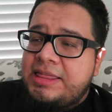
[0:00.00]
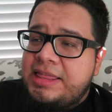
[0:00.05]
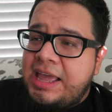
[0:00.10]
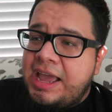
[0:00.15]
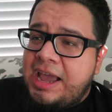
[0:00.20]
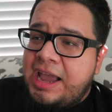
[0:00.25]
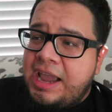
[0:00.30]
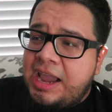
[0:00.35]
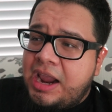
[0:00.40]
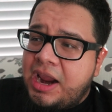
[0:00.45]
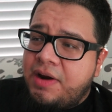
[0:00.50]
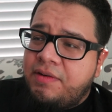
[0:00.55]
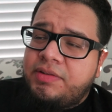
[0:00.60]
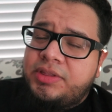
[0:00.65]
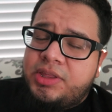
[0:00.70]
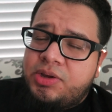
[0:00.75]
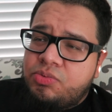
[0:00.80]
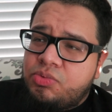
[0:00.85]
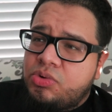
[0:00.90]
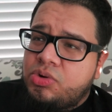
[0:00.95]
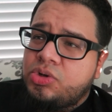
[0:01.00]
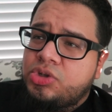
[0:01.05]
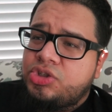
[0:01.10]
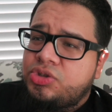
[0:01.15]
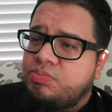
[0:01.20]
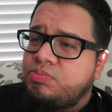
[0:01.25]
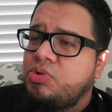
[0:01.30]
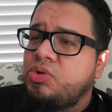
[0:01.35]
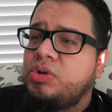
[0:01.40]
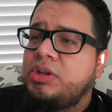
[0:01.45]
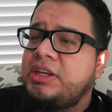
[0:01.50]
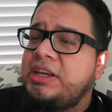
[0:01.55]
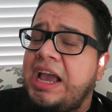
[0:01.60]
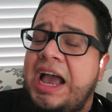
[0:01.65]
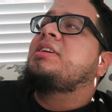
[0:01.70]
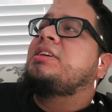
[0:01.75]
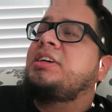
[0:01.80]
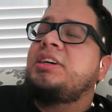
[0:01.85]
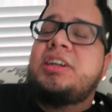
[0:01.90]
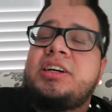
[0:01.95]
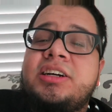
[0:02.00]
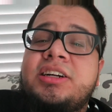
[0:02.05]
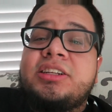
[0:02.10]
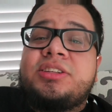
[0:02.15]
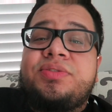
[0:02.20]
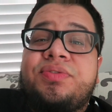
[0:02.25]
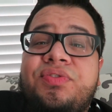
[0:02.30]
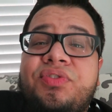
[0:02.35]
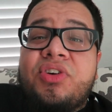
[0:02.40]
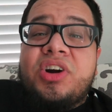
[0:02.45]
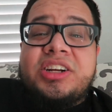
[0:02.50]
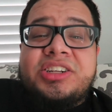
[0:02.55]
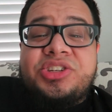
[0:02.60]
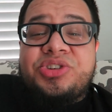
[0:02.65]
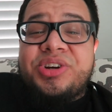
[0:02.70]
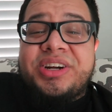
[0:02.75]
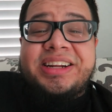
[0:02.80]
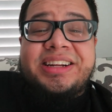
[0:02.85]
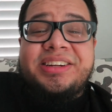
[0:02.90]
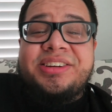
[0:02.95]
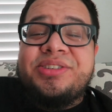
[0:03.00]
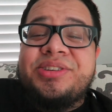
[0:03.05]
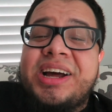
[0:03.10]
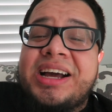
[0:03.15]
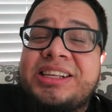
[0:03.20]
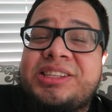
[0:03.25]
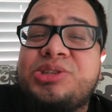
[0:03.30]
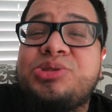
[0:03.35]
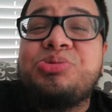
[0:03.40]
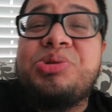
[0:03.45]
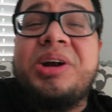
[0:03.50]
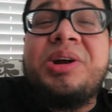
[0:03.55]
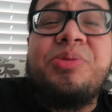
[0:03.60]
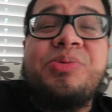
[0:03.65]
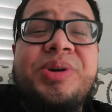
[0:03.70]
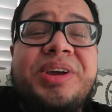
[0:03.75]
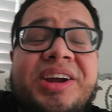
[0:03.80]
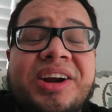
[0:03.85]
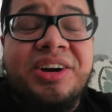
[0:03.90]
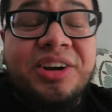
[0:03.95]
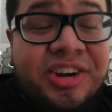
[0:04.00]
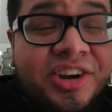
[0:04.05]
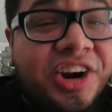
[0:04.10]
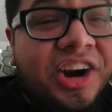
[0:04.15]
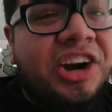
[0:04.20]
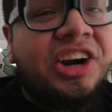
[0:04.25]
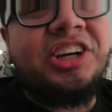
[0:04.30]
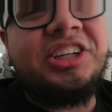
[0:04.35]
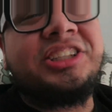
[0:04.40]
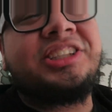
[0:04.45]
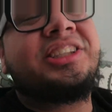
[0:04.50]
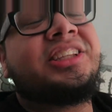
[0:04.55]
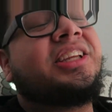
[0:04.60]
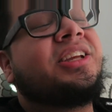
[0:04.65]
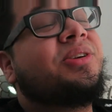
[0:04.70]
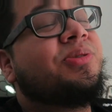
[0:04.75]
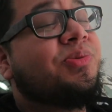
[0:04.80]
that everything will go smoothly. It's frustrating, dude. I swear we are cursed.